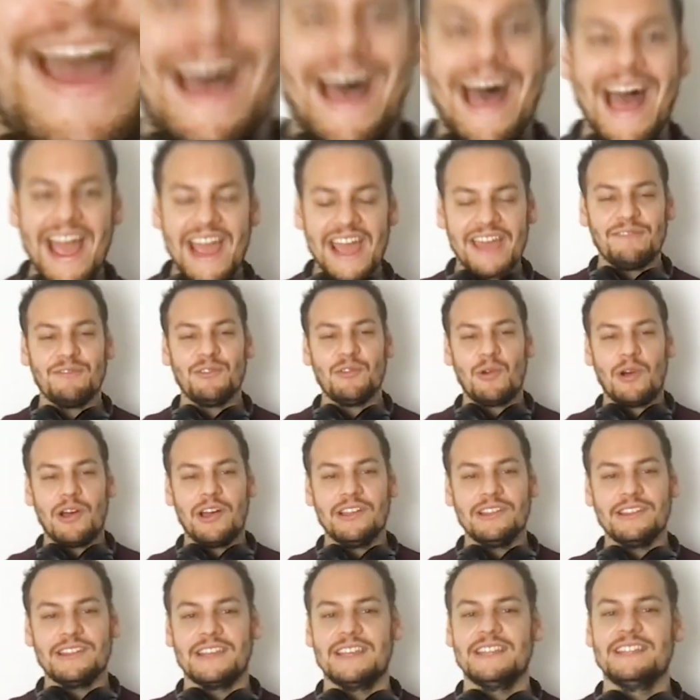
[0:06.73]
Hi
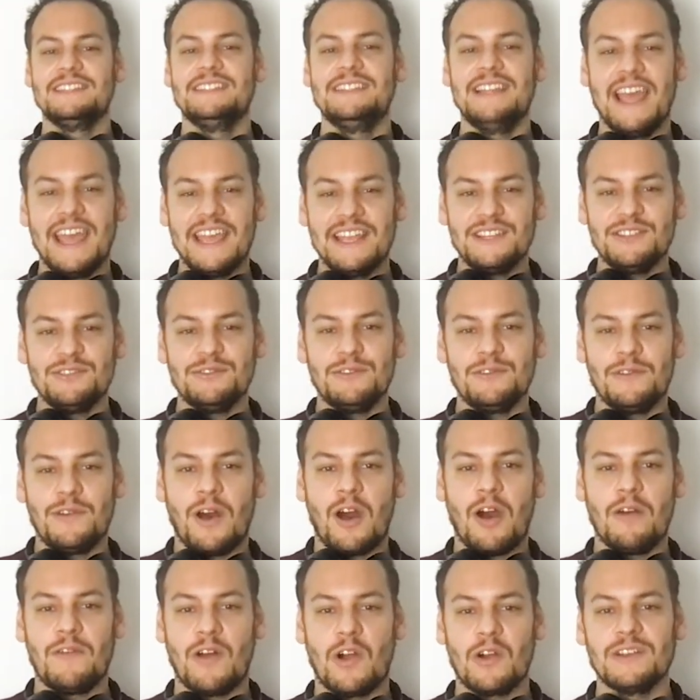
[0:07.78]
everyone, it's day 2
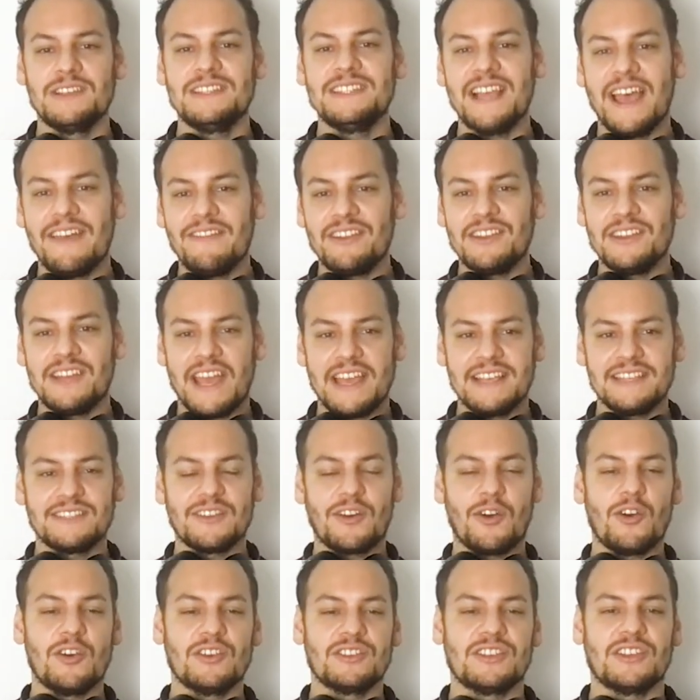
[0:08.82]
of our 7 days
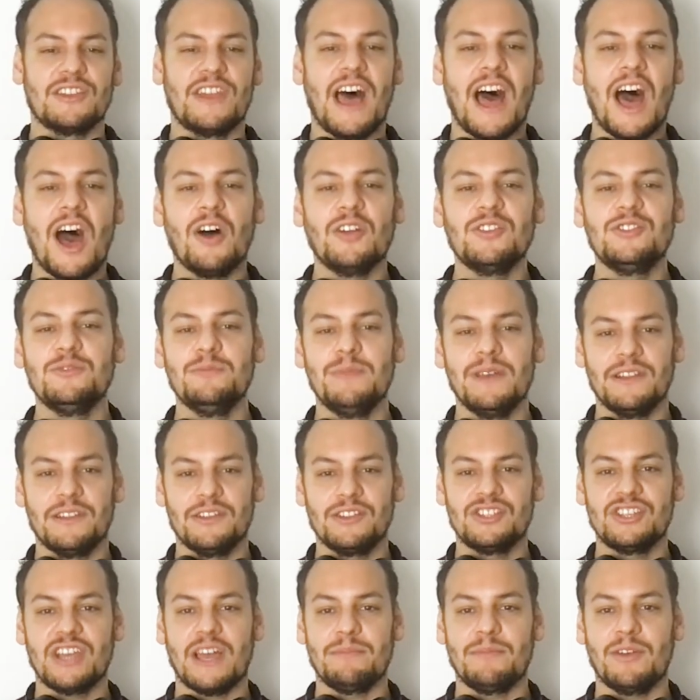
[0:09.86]
course on how to build a
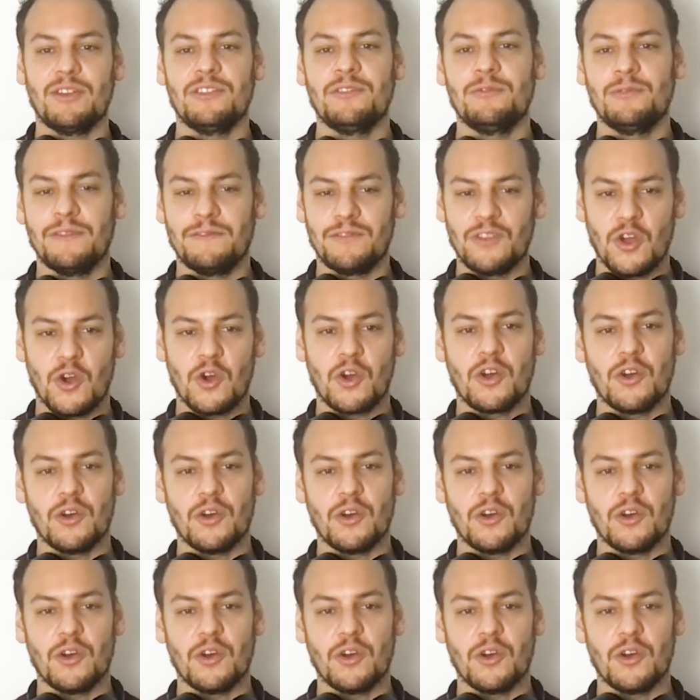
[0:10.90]
chatbot with no